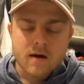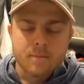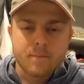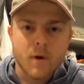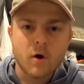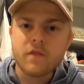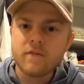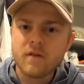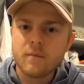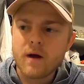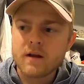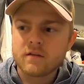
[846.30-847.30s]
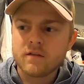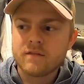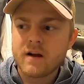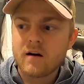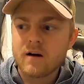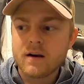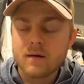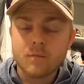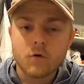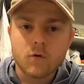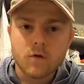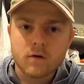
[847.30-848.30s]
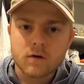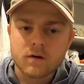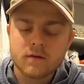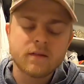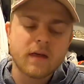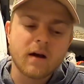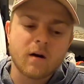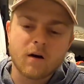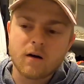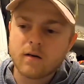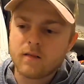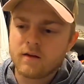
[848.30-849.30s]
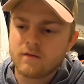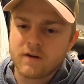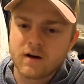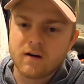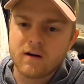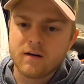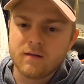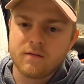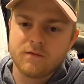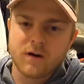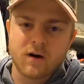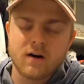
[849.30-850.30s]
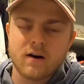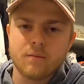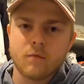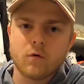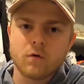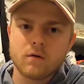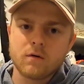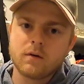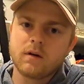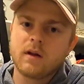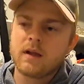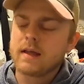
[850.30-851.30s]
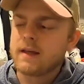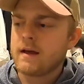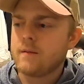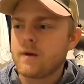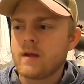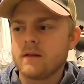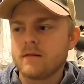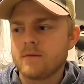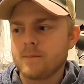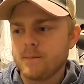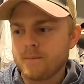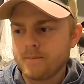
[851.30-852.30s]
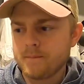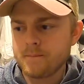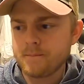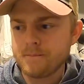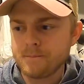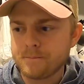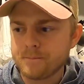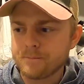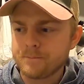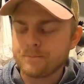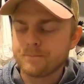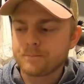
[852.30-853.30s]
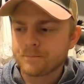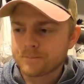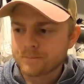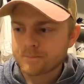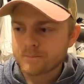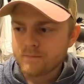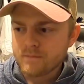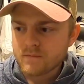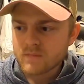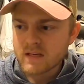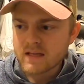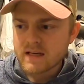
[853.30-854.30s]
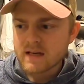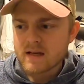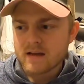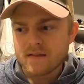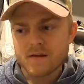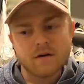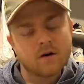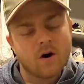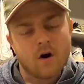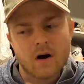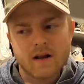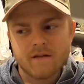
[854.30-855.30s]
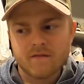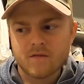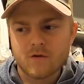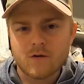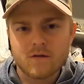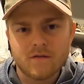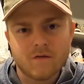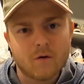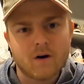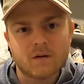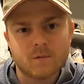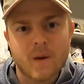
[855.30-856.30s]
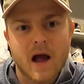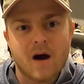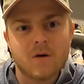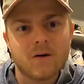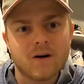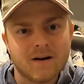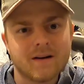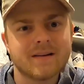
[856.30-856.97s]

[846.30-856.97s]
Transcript: both of the bikes are very nimble. They're very, very nimble. I mean, the Ducati for its power